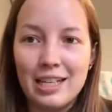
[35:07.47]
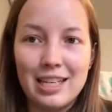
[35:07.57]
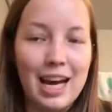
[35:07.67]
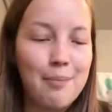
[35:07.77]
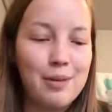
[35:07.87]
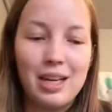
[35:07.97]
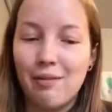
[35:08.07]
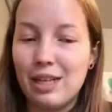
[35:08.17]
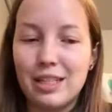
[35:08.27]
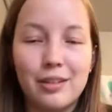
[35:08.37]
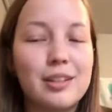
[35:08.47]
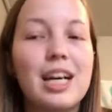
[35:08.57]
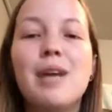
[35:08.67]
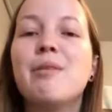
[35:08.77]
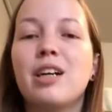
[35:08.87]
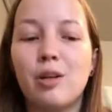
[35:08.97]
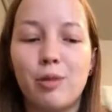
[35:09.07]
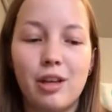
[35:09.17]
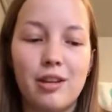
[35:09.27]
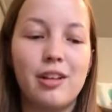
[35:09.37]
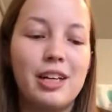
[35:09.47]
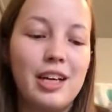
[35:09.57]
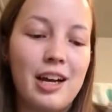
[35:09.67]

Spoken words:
as happened every single time. I got a 130